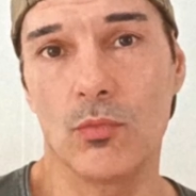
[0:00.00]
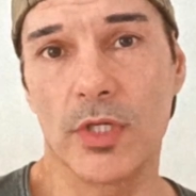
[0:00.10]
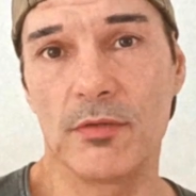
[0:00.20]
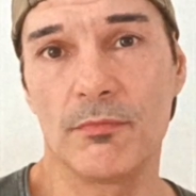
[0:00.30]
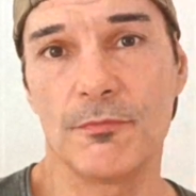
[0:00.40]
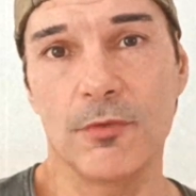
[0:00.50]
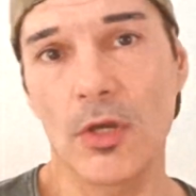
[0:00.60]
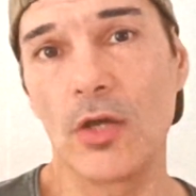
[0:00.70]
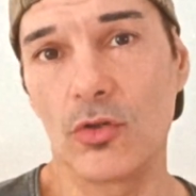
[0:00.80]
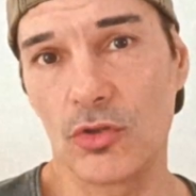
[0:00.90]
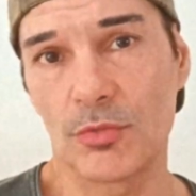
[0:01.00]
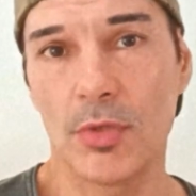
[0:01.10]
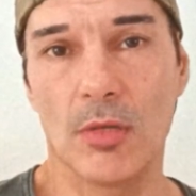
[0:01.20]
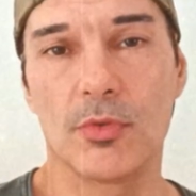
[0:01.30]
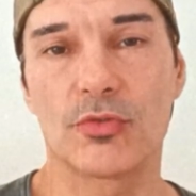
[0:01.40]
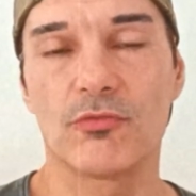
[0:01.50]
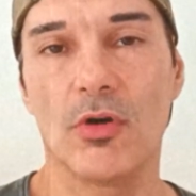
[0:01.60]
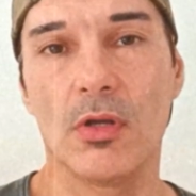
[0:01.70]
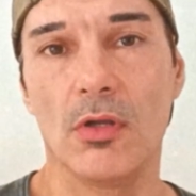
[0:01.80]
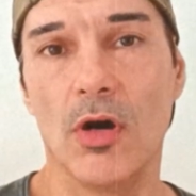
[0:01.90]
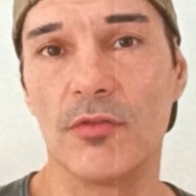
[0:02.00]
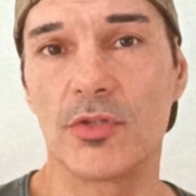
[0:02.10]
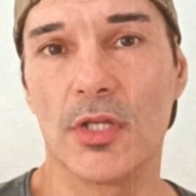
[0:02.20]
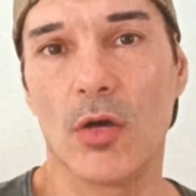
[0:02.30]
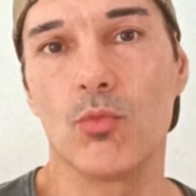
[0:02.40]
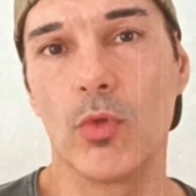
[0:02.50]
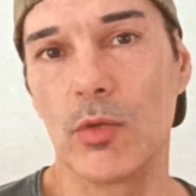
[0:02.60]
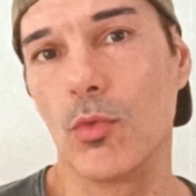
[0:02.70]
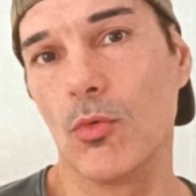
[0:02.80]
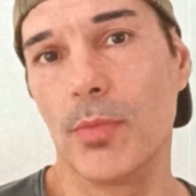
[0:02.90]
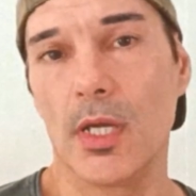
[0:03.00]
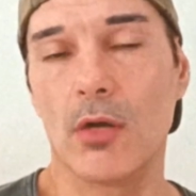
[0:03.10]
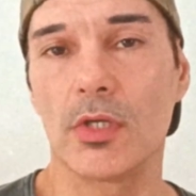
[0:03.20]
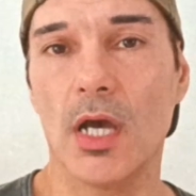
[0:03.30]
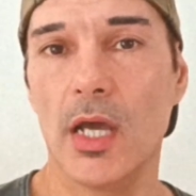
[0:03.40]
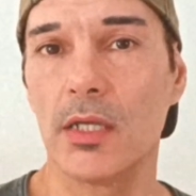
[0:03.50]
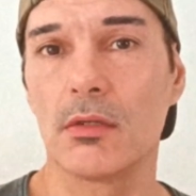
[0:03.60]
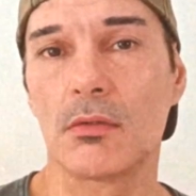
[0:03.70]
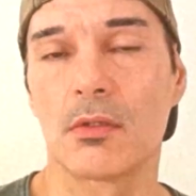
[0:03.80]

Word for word: we follow God's purpose for our lives, you know, we will be okay.